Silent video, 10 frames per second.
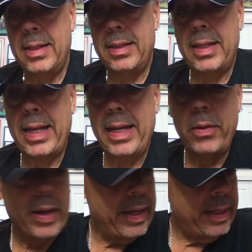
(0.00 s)

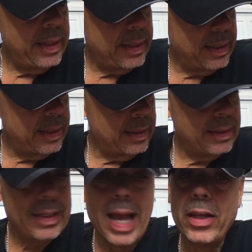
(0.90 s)

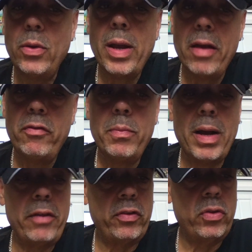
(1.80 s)
Thank you
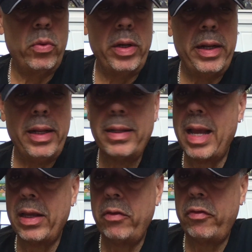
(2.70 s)
everybody for tuning in.
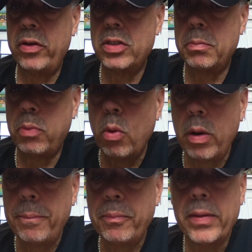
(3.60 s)
Thank you for the
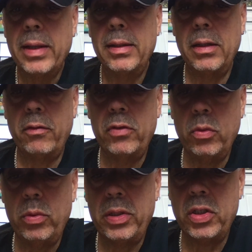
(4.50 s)
support. Love
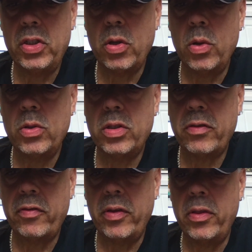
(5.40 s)
doing these shows
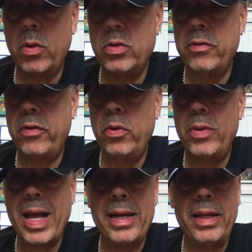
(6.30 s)
for those of you
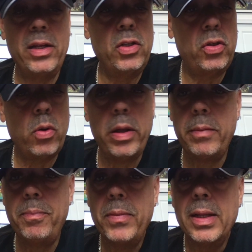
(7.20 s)
that enjoyed
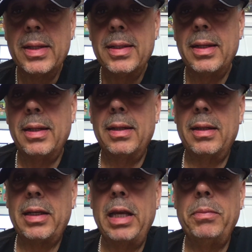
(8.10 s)
them.
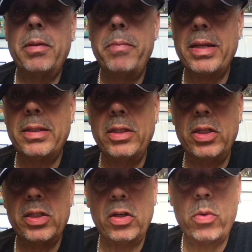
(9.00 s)
Keep the
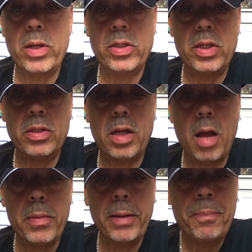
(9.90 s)
messages and questions
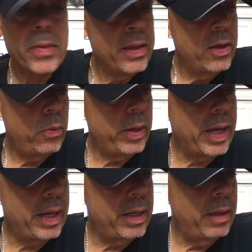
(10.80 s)
coming. We
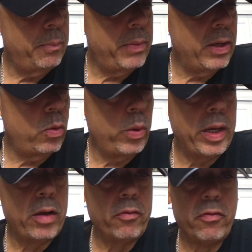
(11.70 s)
got a big
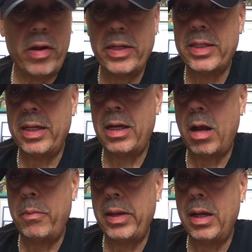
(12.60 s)
week of racing
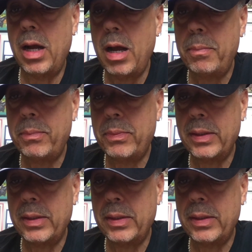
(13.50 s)
coming up.